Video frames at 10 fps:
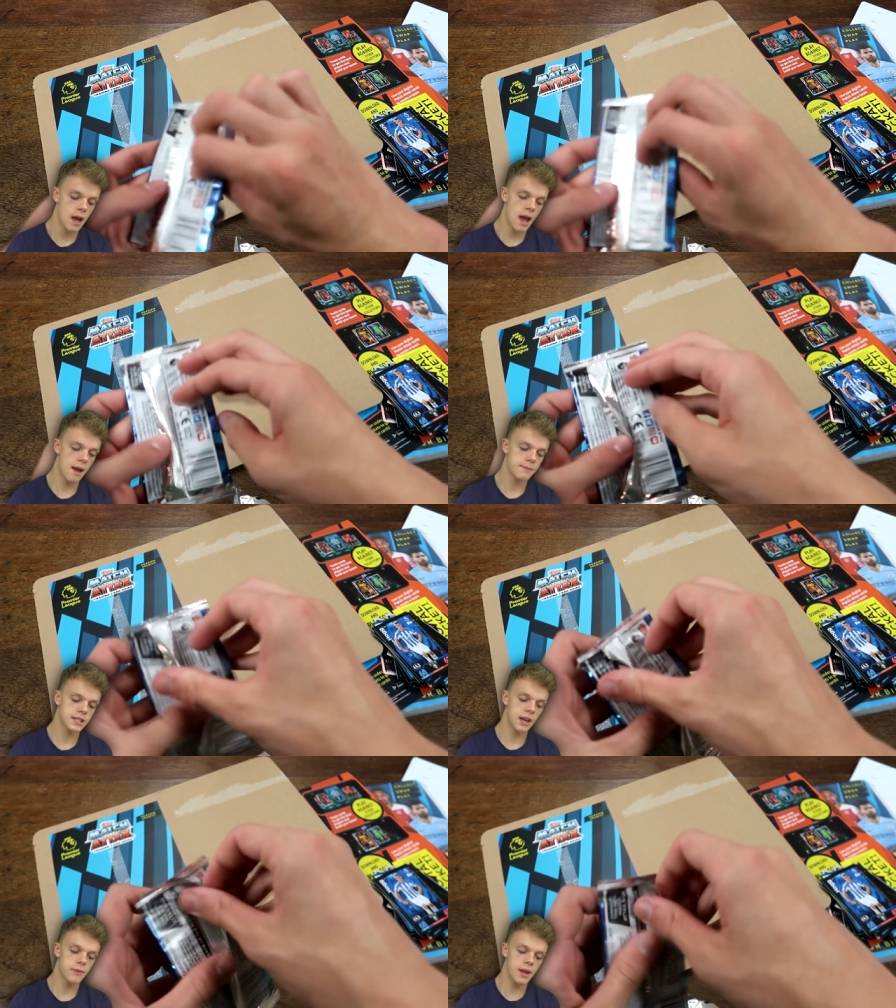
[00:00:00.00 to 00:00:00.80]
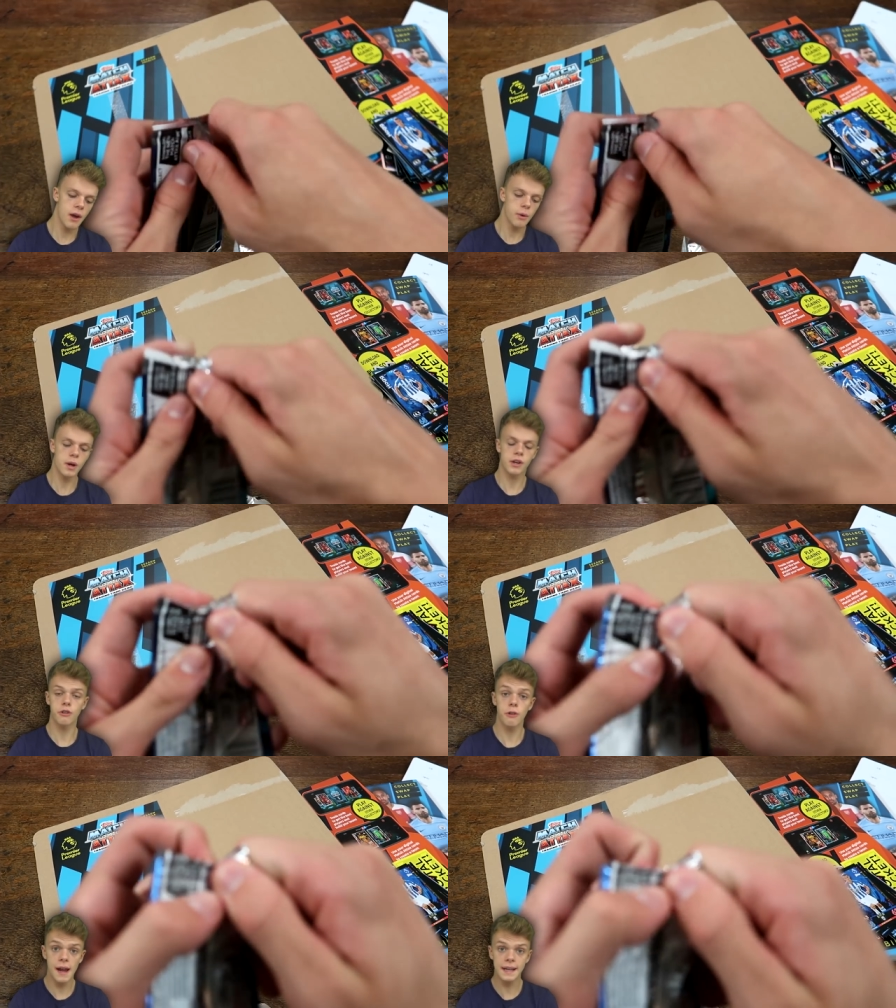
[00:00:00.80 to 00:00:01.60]
Um, so no
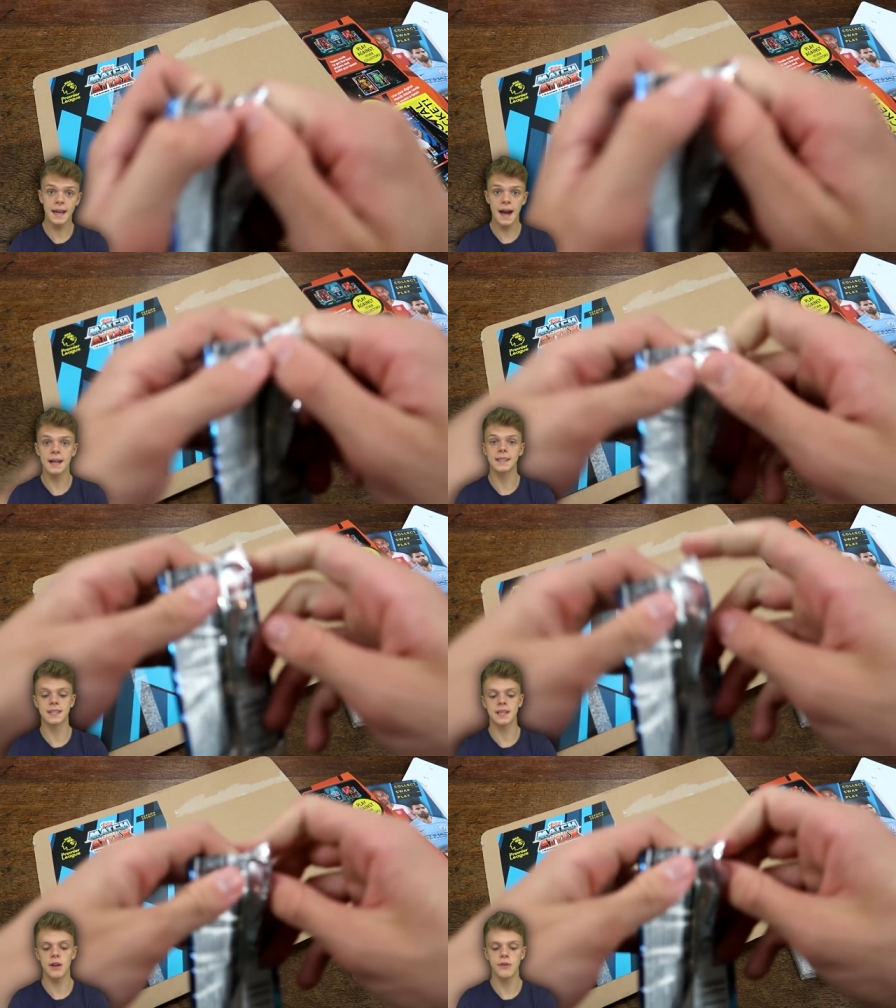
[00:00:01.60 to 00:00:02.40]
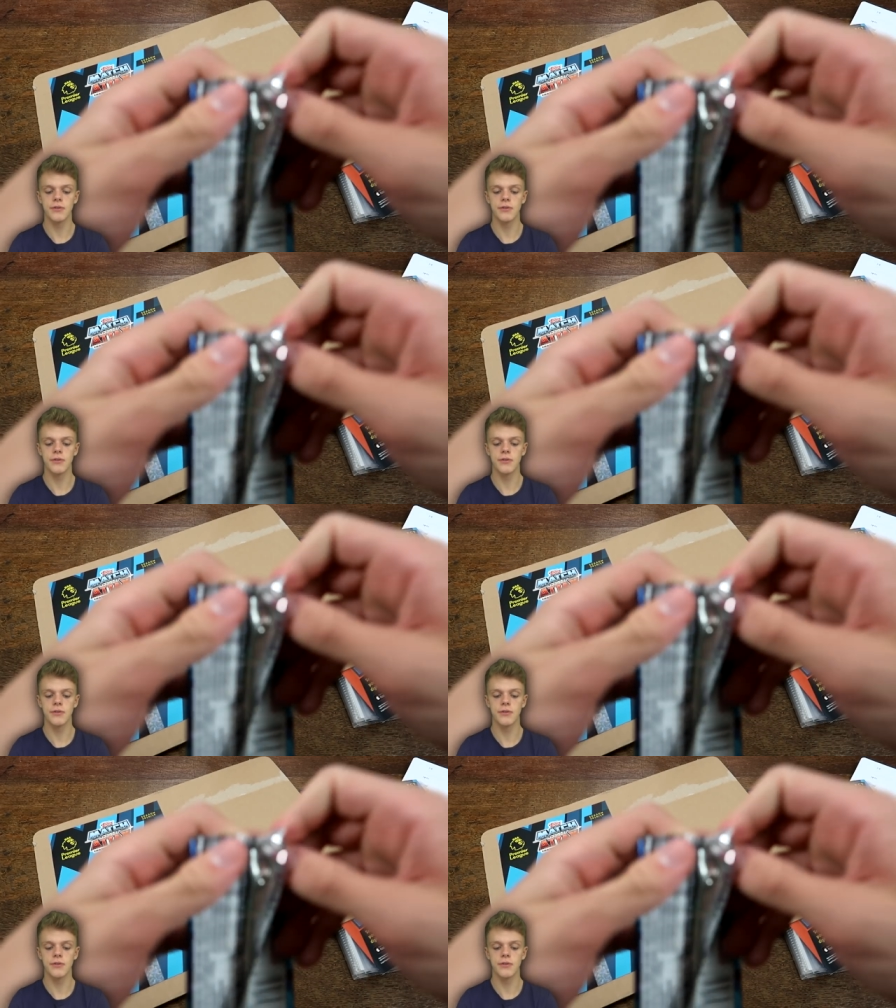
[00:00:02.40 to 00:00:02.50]
great cards so